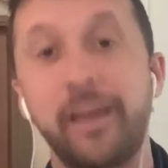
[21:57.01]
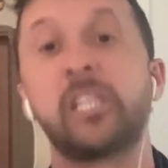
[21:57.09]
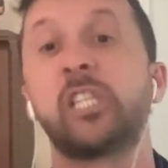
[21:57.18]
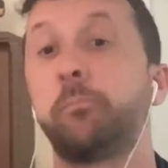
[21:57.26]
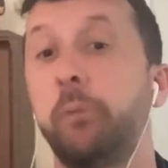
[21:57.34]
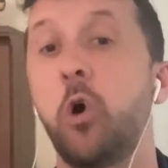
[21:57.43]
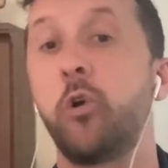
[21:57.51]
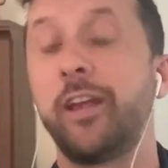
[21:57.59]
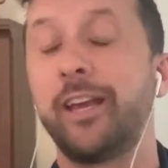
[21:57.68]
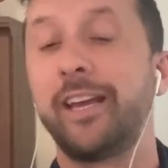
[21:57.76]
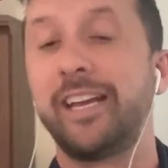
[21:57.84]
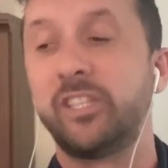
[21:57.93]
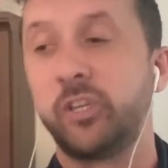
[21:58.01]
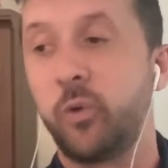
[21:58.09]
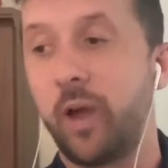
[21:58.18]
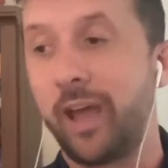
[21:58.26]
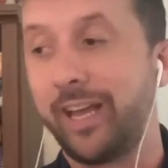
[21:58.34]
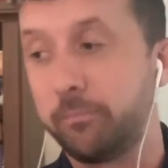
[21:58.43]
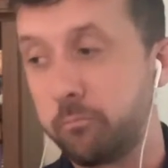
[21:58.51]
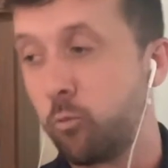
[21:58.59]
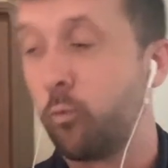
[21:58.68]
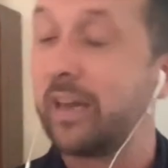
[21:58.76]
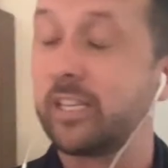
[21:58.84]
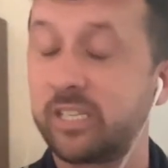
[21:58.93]
exploding into a
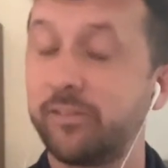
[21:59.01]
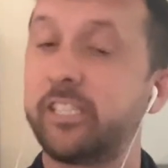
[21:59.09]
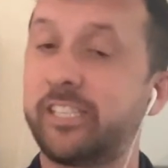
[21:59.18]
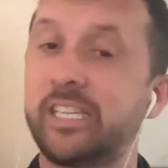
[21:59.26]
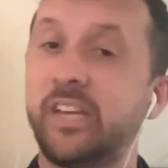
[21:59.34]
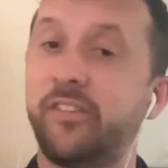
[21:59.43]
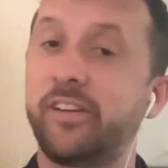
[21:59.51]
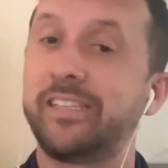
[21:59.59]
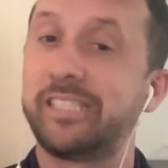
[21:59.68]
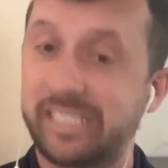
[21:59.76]
relatively significant